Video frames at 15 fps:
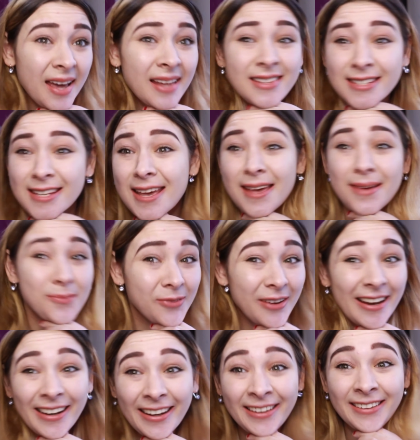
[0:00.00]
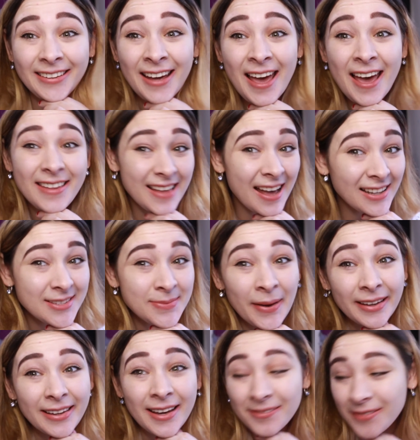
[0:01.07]
That's it, really. That's
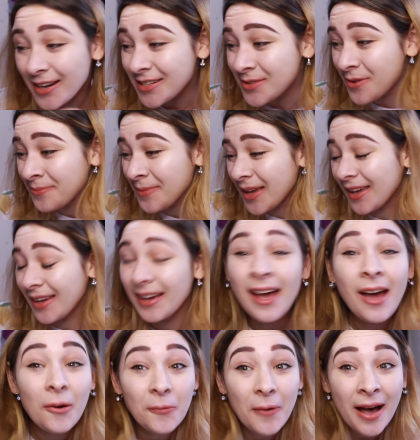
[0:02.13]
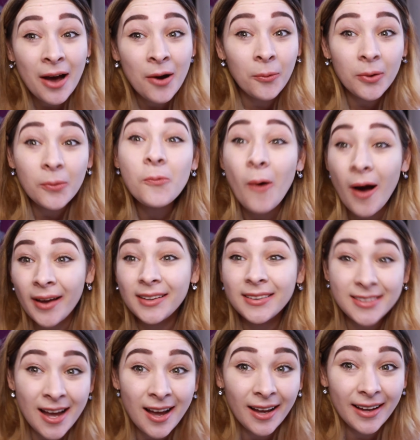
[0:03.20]
my get ready with me. Wow, what a
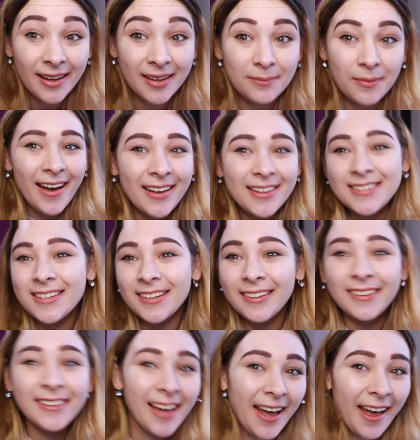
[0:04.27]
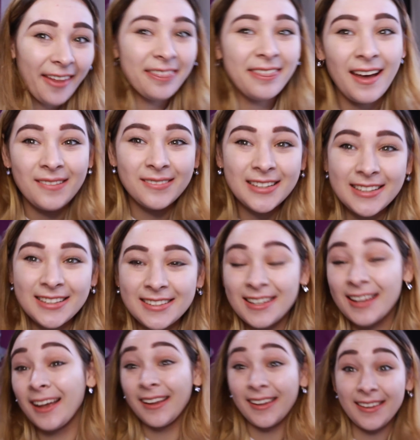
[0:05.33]
wild time. So yeah, that was
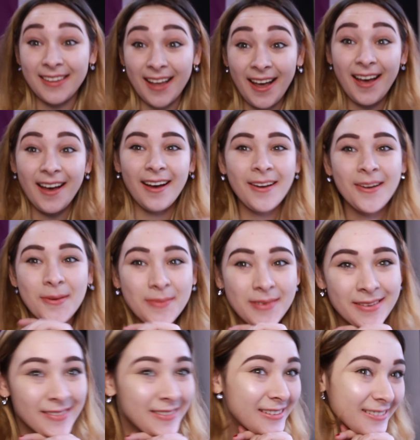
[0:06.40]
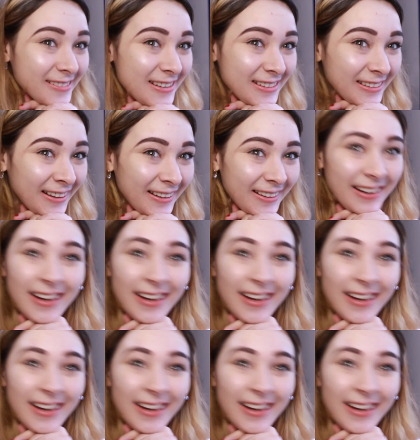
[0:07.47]
that. I hope you enjoyed it.